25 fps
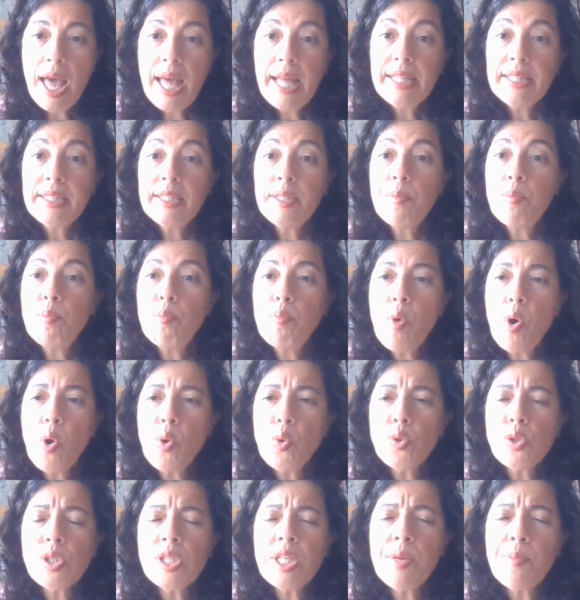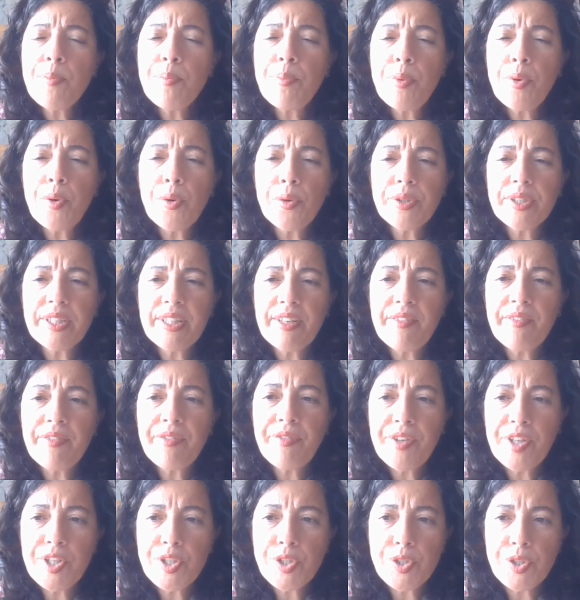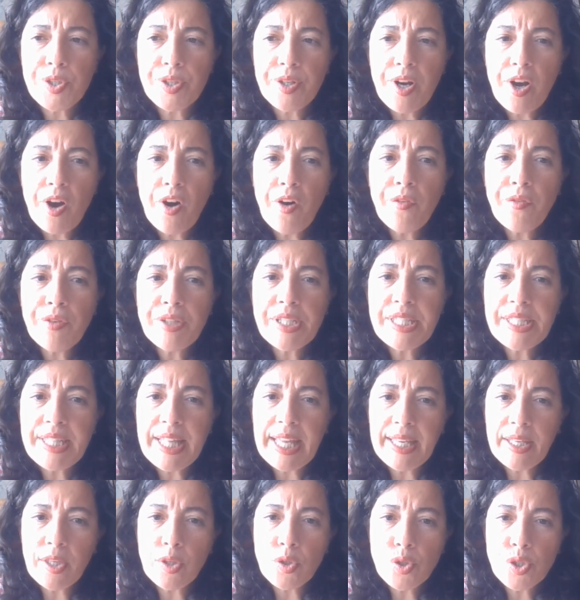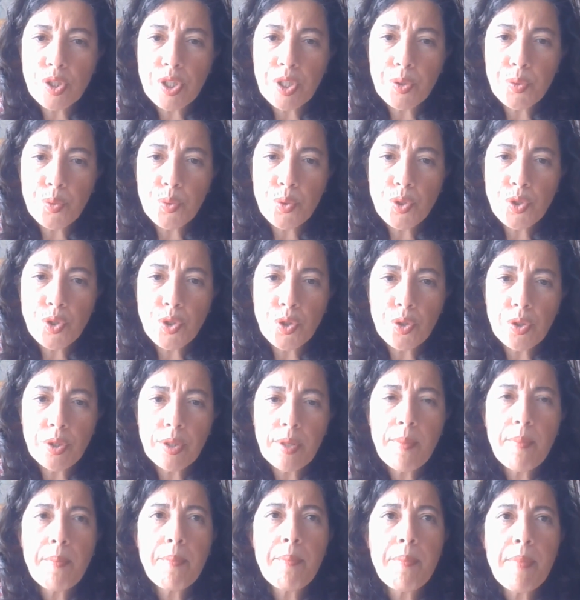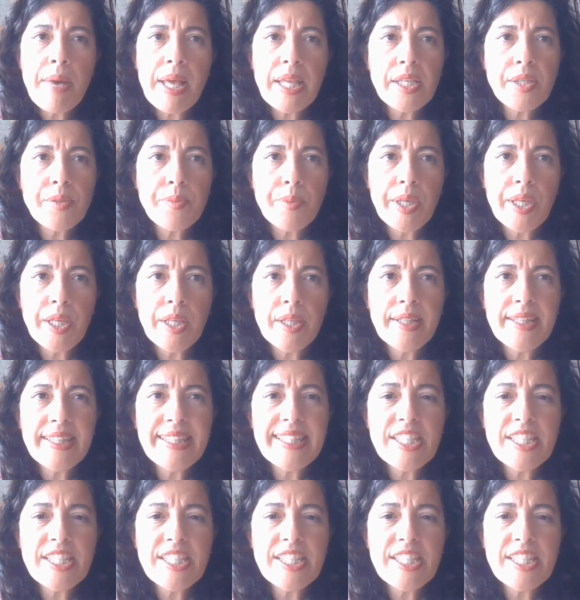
The most important feature of a state constitution must be the